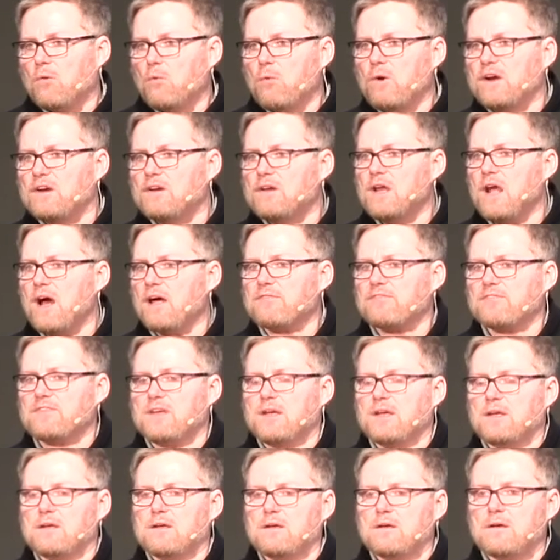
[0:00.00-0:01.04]
we're
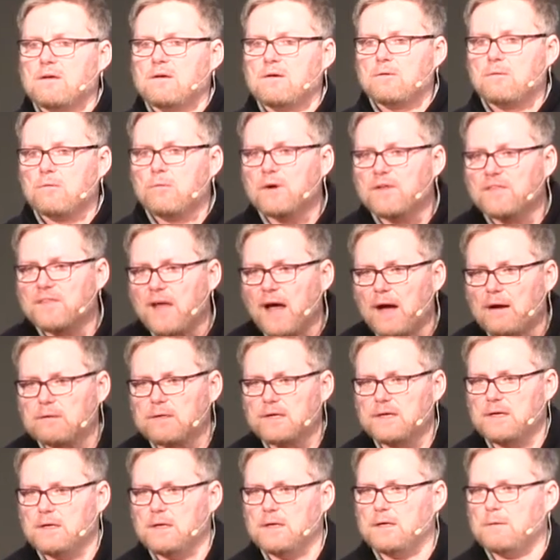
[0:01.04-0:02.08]
nothing without
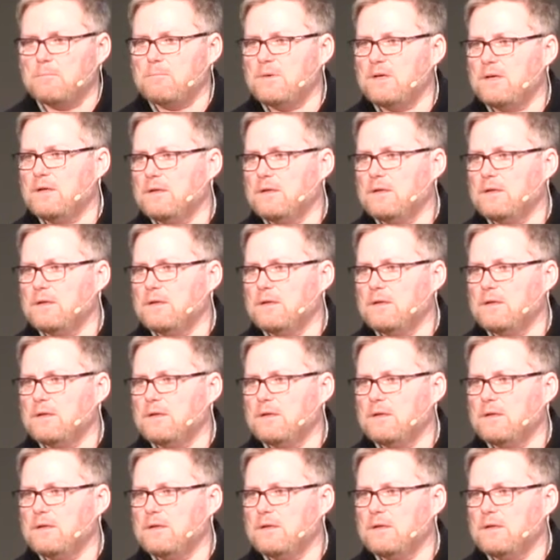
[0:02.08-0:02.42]
Him.